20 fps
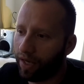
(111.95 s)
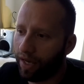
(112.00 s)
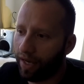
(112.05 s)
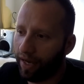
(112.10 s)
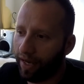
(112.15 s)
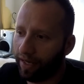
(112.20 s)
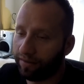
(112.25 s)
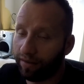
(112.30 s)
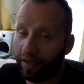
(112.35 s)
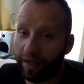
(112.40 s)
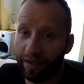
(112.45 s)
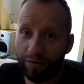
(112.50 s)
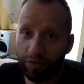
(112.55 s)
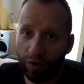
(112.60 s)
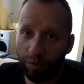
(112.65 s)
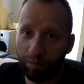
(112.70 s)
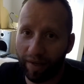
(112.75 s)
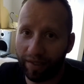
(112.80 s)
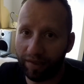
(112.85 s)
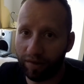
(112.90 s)
and Lee
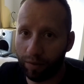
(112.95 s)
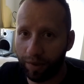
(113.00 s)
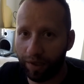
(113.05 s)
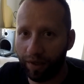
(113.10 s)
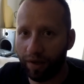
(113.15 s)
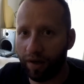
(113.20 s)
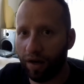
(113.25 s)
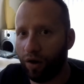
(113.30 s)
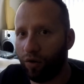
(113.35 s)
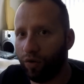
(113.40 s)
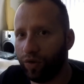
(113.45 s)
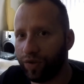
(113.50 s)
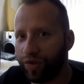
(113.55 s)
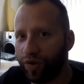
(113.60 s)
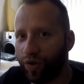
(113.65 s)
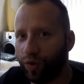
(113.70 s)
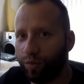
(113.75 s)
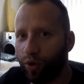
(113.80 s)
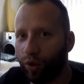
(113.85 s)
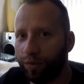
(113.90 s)
from Platinum Inc.
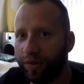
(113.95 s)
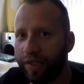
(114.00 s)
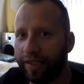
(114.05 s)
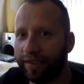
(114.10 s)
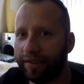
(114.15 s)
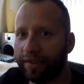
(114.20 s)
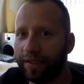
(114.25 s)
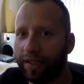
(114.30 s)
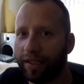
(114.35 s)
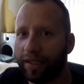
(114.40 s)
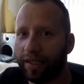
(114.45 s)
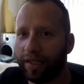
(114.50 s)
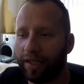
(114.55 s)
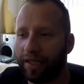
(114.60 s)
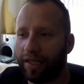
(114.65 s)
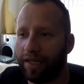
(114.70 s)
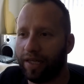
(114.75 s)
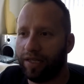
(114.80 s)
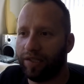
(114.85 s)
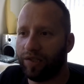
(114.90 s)
also popped in
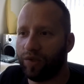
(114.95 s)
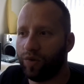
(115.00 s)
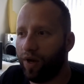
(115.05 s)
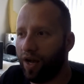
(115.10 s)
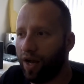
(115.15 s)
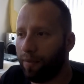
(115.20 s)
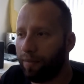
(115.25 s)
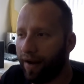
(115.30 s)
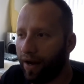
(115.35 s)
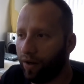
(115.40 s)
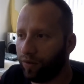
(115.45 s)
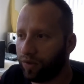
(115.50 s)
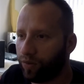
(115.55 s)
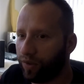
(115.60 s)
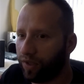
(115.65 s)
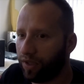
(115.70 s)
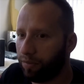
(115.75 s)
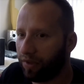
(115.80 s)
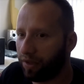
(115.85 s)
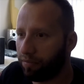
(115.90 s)
to help out
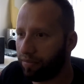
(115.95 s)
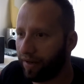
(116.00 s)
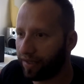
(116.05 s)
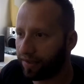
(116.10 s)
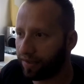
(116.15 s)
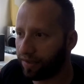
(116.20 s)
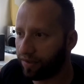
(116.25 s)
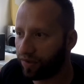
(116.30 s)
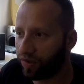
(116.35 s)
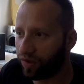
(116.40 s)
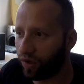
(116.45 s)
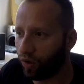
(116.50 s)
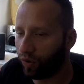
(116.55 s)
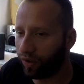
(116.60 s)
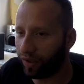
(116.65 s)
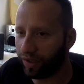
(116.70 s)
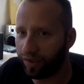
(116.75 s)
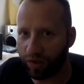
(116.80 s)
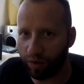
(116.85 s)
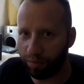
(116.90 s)
with the mid-bass install.
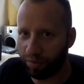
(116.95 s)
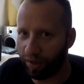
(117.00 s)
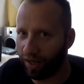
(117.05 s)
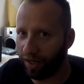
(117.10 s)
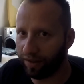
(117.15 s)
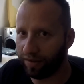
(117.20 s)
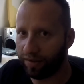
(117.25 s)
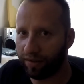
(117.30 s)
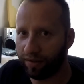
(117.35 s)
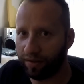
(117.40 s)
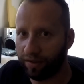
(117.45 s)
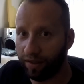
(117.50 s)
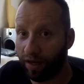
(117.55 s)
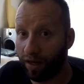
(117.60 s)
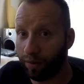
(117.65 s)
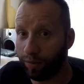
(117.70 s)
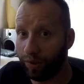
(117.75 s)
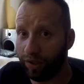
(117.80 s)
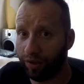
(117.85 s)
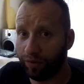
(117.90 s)
He supplied the
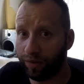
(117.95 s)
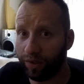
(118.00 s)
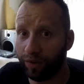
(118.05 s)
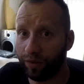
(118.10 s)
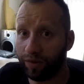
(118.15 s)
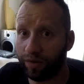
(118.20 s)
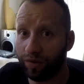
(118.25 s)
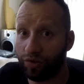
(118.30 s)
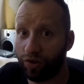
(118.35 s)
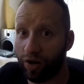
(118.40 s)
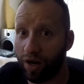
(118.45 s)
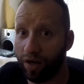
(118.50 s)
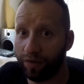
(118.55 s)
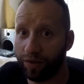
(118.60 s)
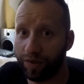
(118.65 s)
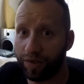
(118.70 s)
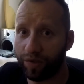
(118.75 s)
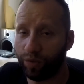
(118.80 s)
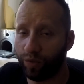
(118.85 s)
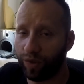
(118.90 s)
hybrid audio
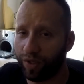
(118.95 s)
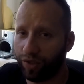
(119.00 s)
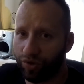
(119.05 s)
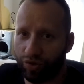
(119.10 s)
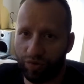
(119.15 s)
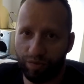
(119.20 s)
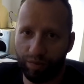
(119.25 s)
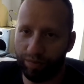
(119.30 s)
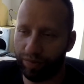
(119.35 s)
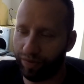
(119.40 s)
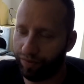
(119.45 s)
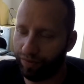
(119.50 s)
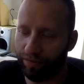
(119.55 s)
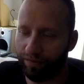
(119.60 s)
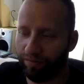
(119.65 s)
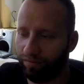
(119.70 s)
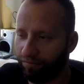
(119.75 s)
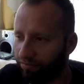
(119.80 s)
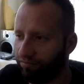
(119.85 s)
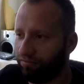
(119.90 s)
drivers, which,
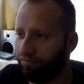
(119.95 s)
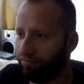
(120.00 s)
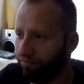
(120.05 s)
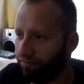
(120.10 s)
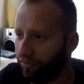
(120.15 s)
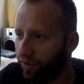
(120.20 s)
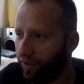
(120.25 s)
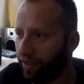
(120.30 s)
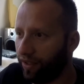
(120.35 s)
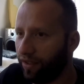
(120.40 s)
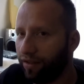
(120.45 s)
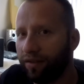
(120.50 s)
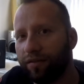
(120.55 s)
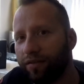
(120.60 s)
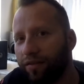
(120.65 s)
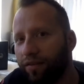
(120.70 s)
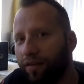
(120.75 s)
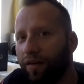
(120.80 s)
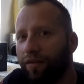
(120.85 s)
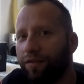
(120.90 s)
yeah,
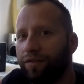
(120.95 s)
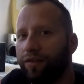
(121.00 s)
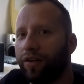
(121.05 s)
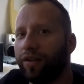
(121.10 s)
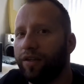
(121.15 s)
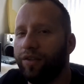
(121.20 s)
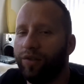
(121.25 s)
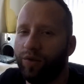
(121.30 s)
they are fucking